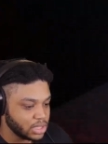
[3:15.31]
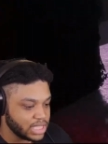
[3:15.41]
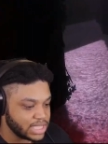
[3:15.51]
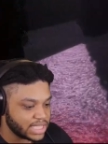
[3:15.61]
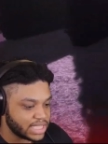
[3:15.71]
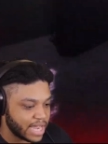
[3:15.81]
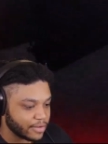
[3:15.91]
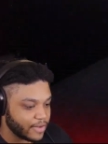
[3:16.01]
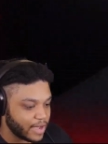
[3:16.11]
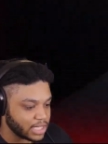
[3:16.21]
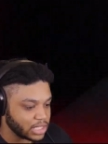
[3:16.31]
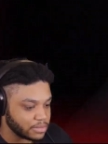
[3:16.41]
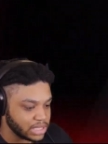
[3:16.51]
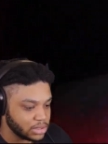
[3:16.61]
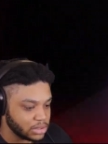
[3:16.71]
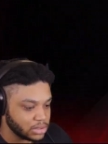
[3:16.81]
This is terrifying to me.